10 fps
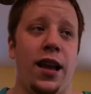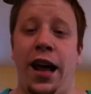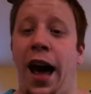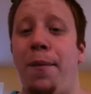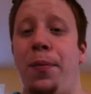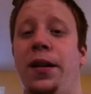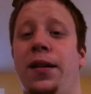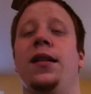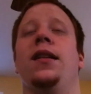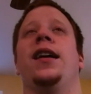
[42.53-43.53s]
It
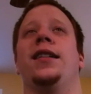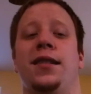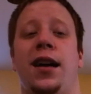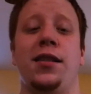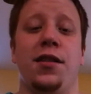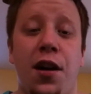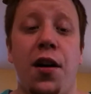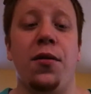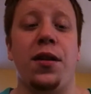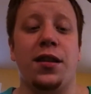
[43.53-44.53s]
happened. It's nice to
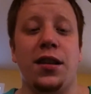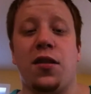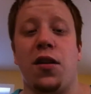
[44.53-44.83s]
know that these